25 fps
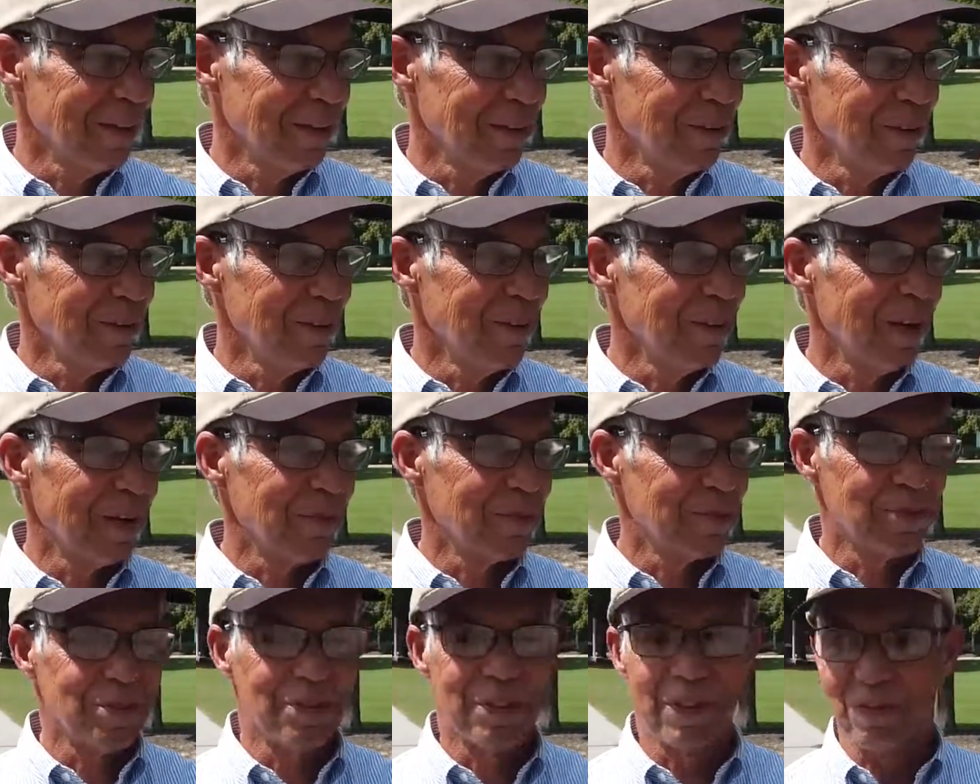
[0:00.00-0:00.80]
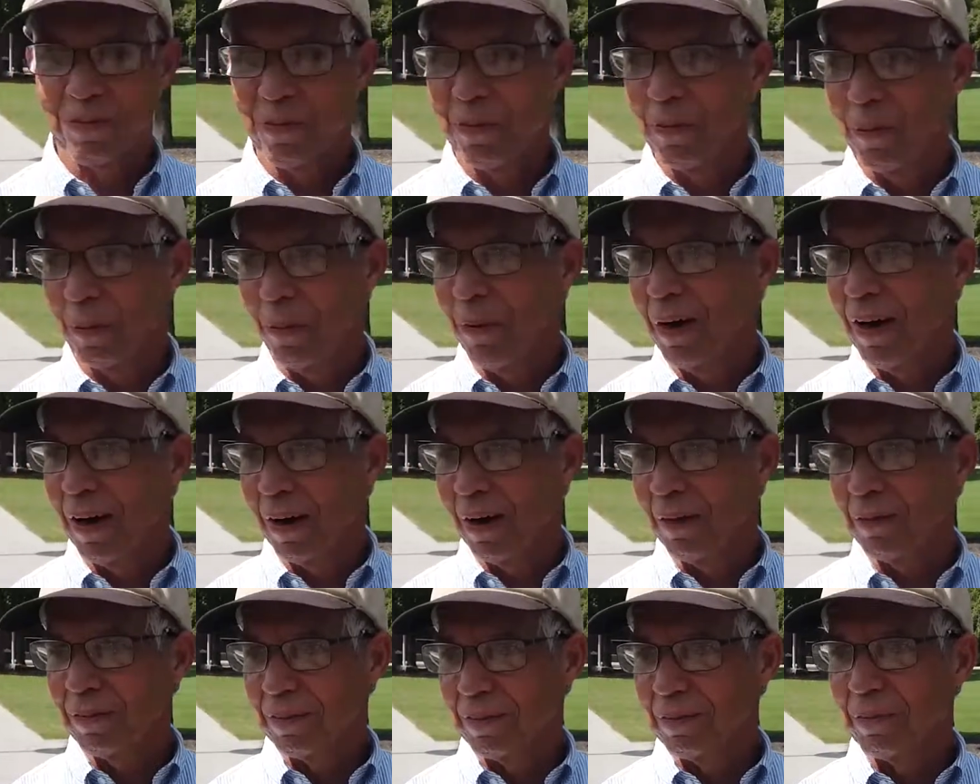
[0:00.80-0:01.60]
You'd have to sit for a
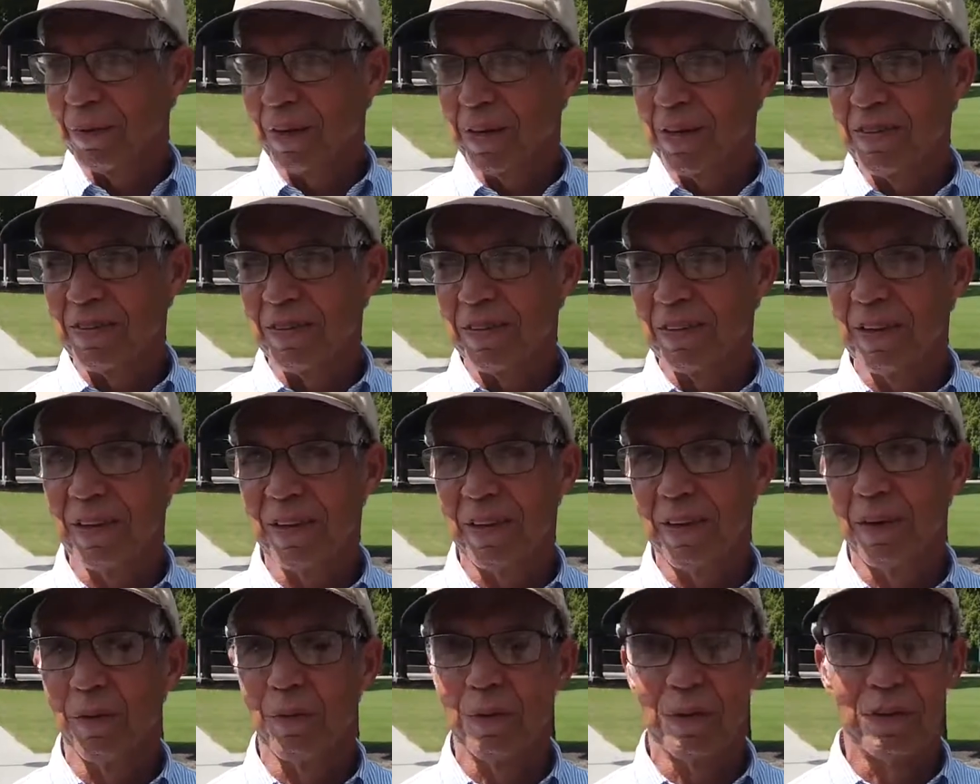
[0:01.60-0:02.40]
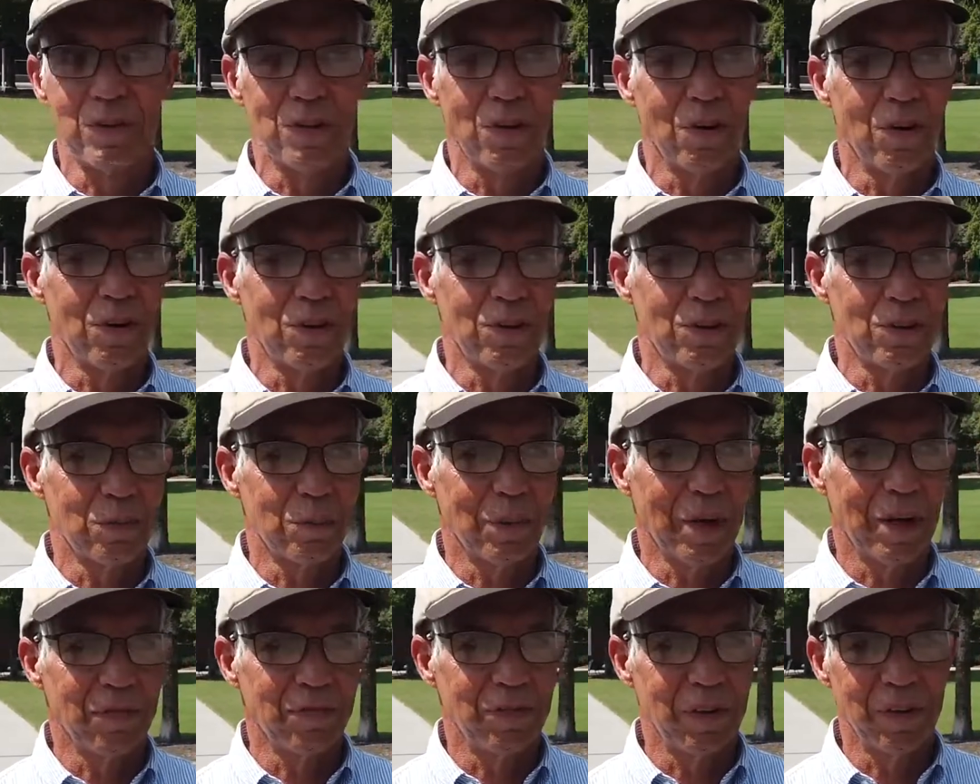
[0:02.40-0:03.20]
while because it only charges
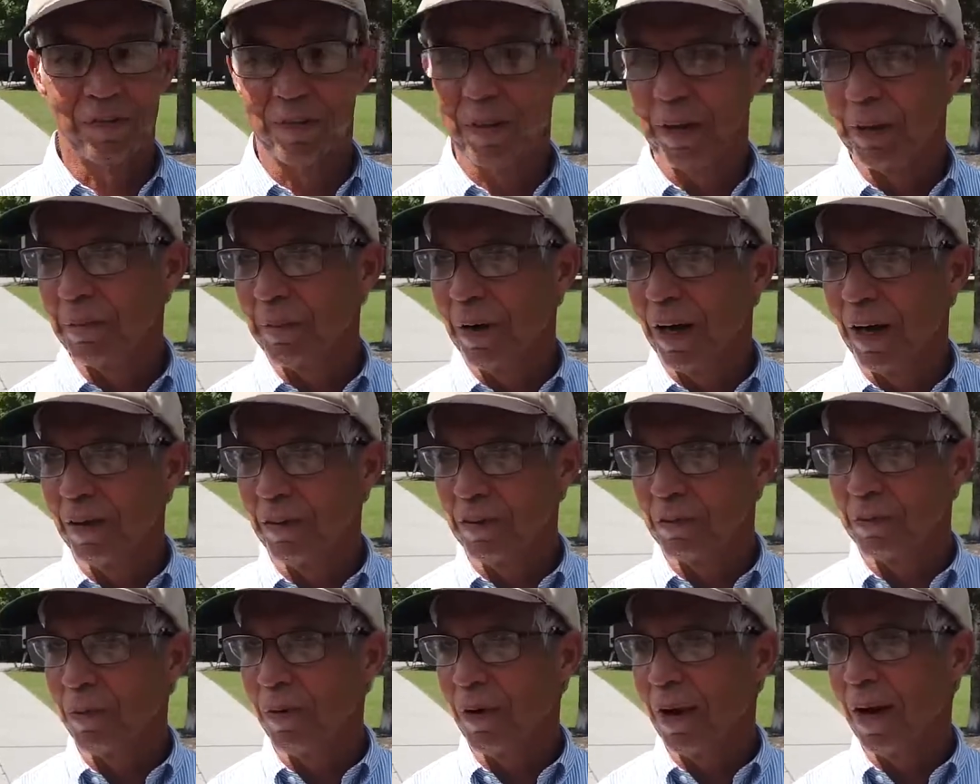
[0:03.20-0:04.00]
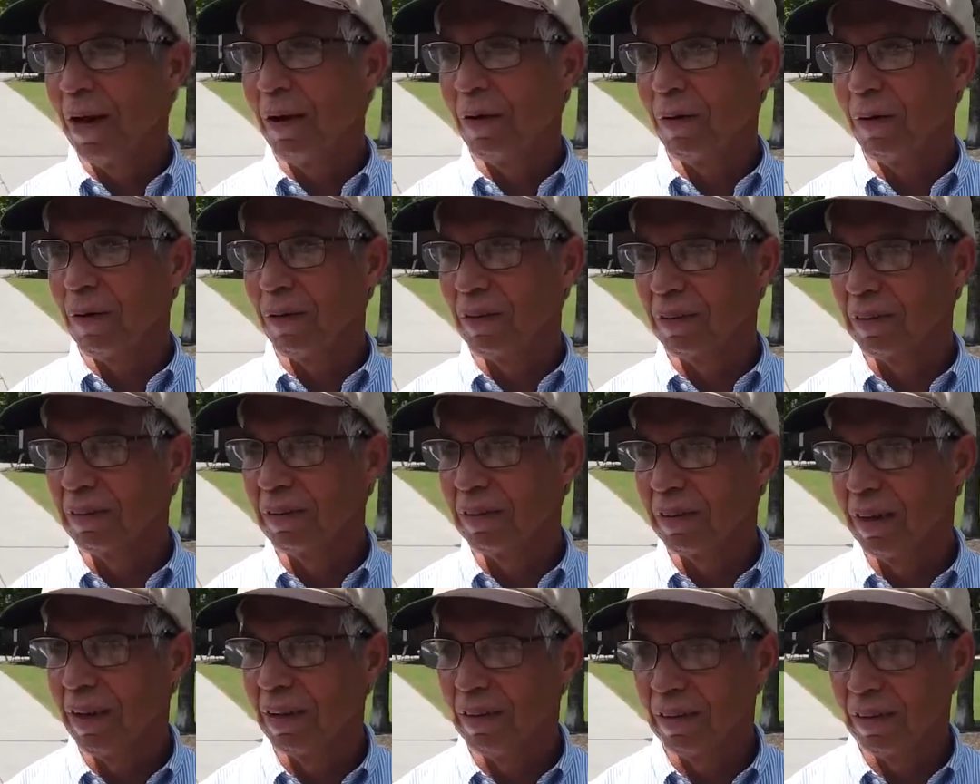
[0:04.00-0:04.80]
about 15 miles per hour
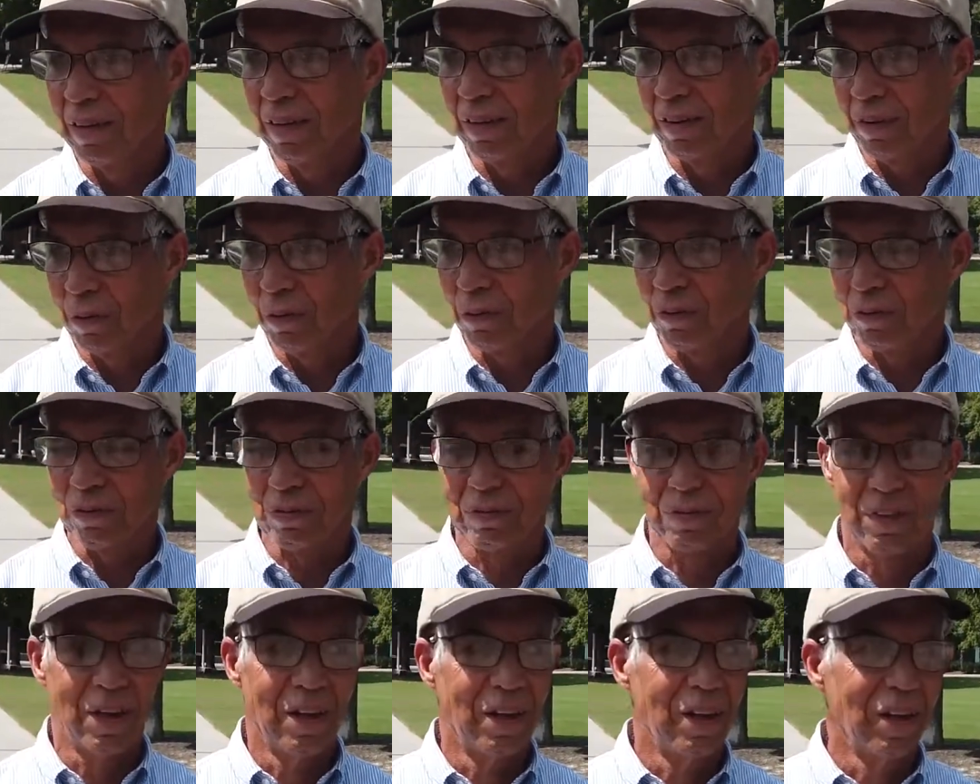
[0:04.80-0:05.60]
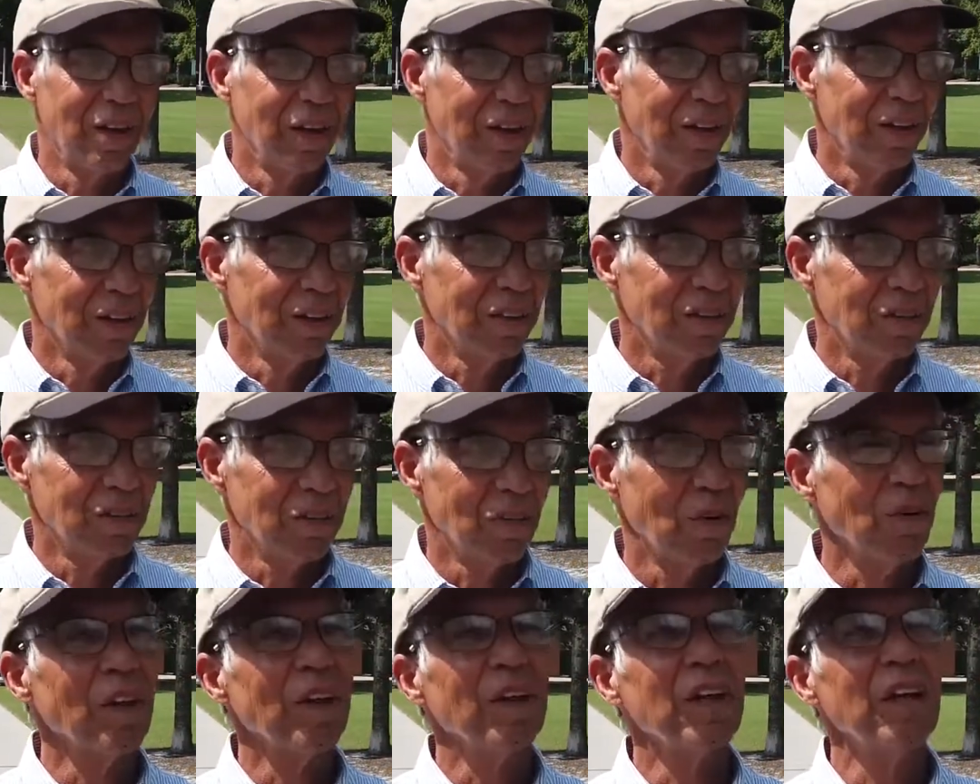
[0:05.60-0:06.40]
at those.
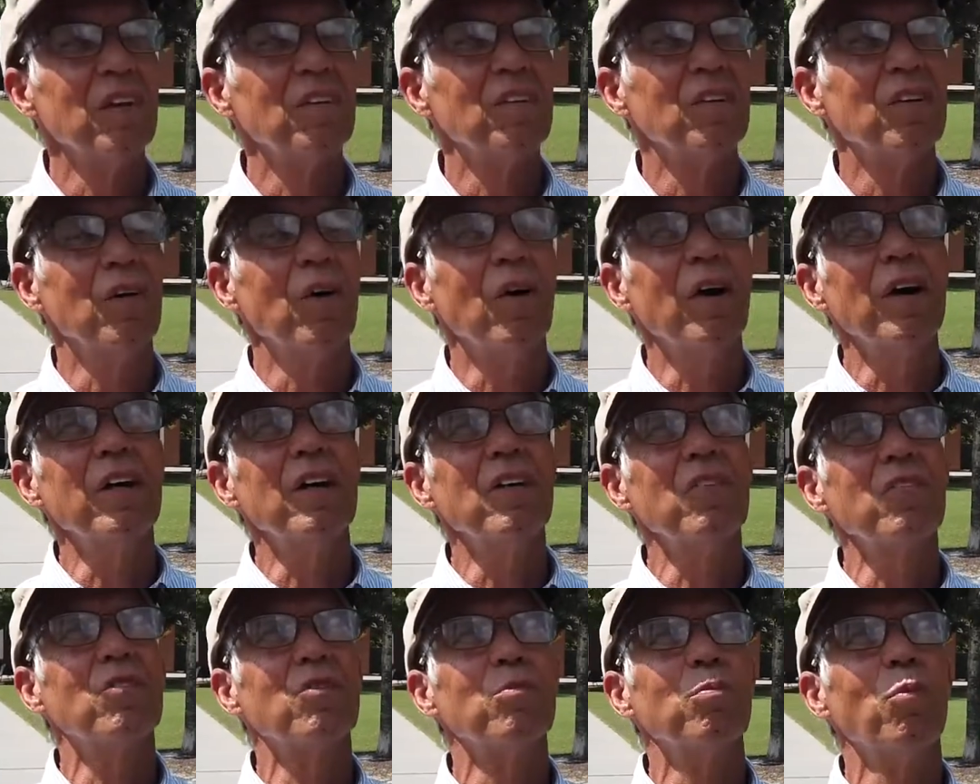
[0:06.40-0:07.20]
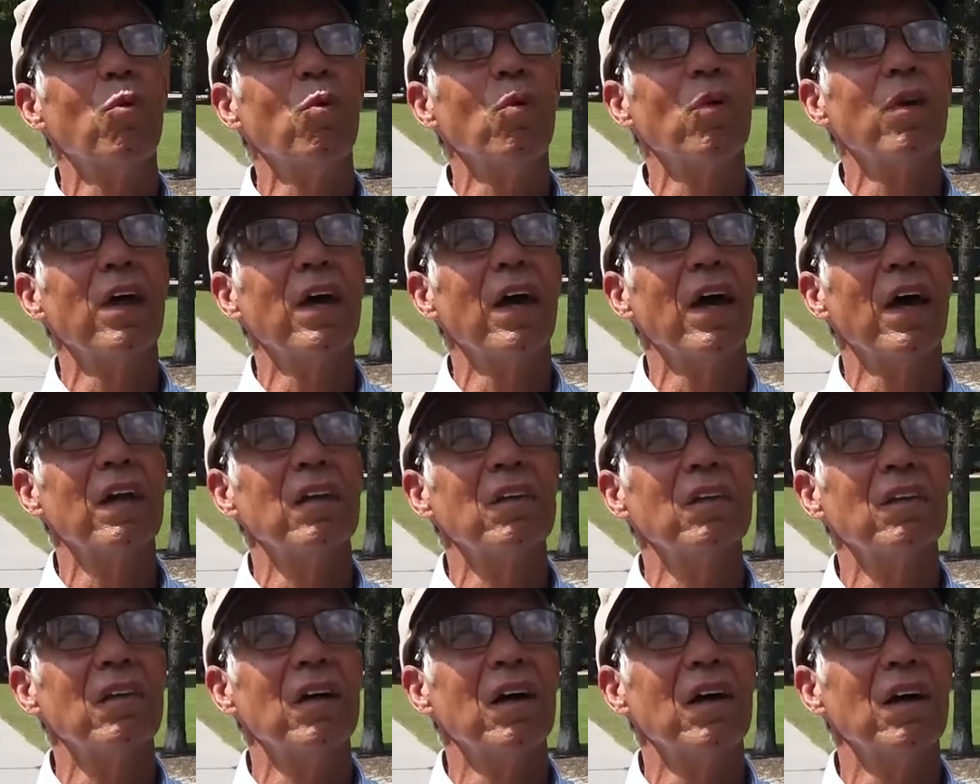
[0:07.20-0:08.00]
Well, I guess it's more than
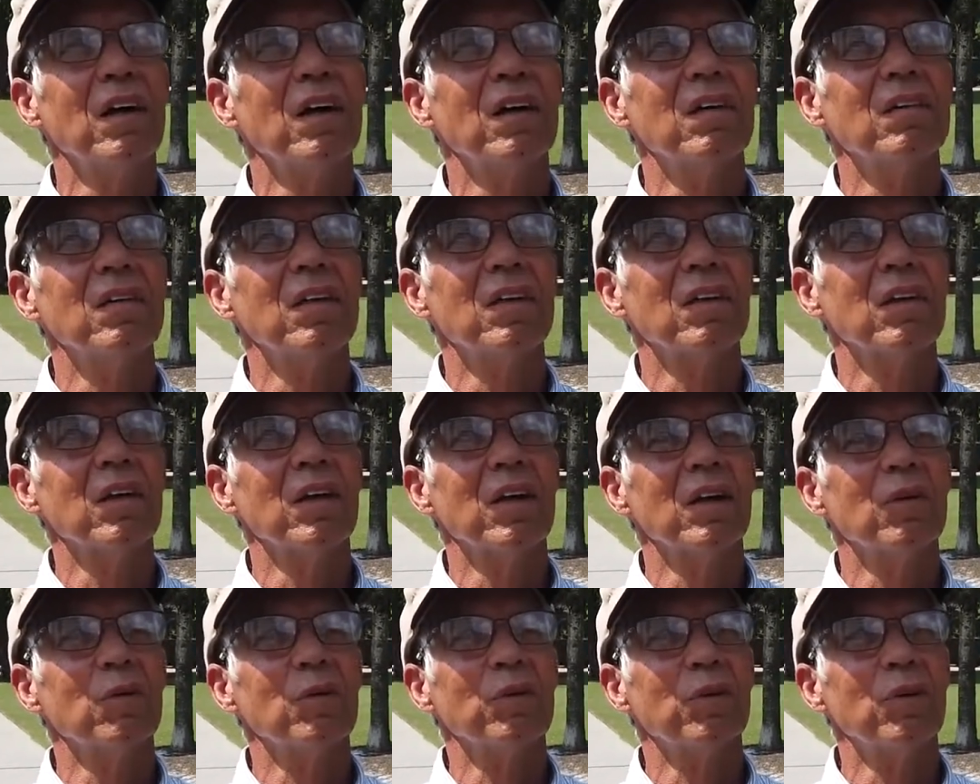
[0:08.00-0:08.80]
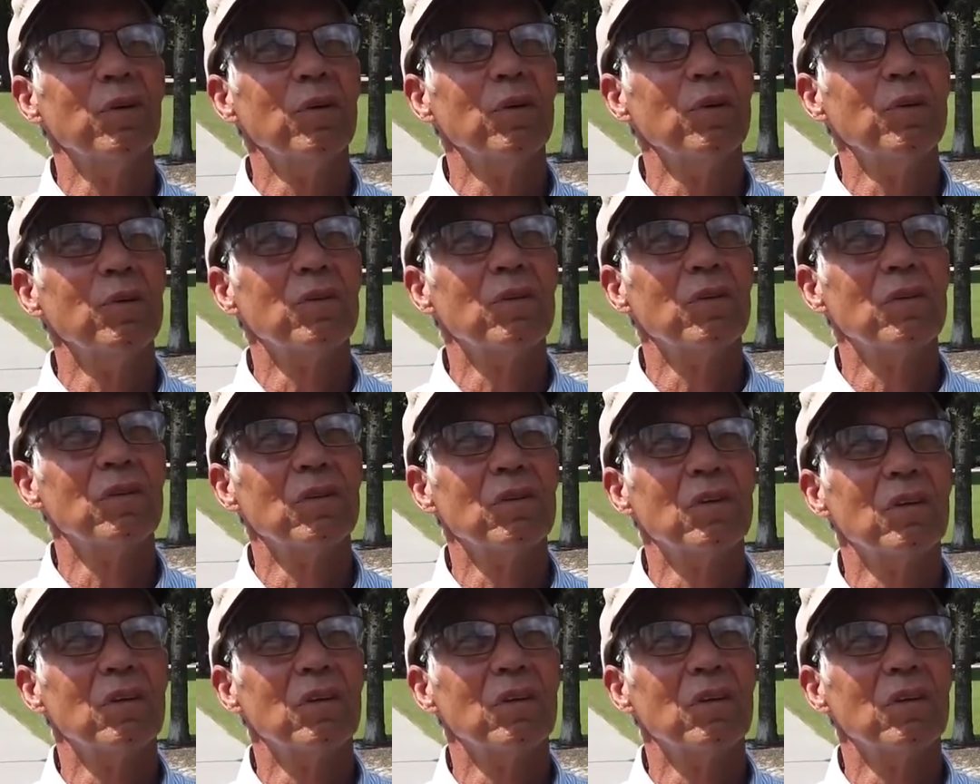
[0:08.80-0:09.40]
that at level 2s.